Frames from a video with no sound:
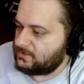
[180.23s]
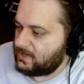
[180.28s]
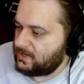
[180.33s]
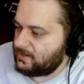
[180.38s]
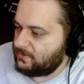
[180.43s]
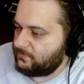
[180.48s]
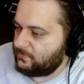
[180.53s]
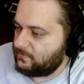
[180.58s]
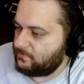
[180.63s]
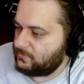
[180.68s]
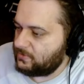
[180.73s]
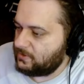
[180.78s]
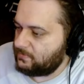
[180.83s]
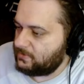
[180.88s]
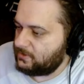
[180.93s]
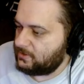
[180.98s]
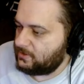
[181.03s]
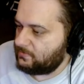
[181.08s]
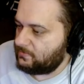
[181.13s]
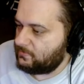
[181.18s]
tank from
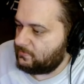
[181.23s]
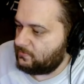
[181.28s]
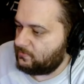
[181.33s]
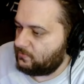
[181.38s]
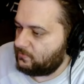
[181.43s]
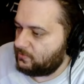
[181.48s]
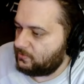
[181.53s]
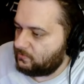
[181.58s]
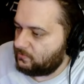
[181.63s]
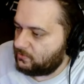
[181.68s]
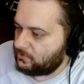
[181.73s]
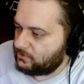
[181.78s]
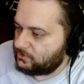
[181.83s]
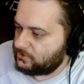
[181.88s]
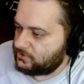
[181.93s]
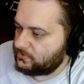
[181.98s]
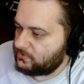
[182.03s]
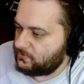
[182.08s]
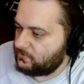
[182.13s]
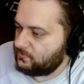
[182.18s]
World War
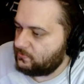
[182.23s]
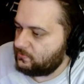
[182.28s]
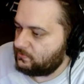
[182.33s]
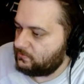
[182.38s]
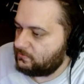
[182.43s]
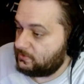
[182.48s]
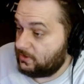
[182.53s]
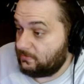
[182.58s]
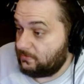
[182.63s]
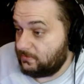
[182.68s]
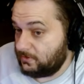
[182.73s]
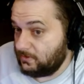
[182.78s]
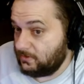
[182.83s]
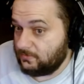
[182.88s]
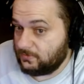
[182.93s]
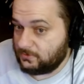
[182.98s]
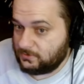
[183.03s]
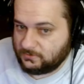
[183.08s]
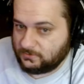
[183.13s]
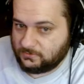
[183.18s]
II.
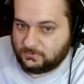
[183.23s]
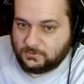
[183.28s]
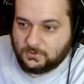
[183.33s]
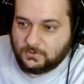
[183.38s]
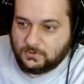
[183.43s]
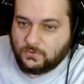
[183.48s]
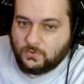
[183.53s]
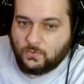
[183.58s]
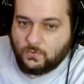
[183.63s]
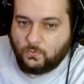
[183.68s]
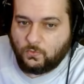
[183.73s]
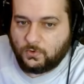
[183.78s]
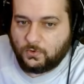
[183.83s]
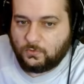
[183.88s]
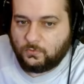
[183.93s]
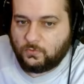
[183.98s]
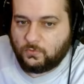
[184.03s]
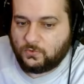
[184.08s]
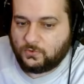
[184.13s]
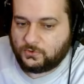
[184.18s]
WW2.
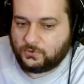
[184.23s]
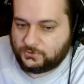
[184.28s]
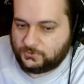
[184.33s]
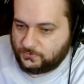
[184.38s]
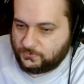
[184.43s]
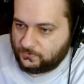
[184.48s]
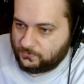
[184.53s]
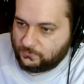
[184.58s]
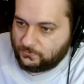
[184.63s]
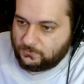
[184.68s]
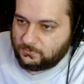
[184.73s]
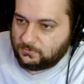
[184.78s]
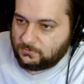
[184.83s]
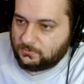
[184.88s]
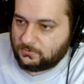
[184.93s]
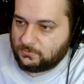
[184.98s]
World War II.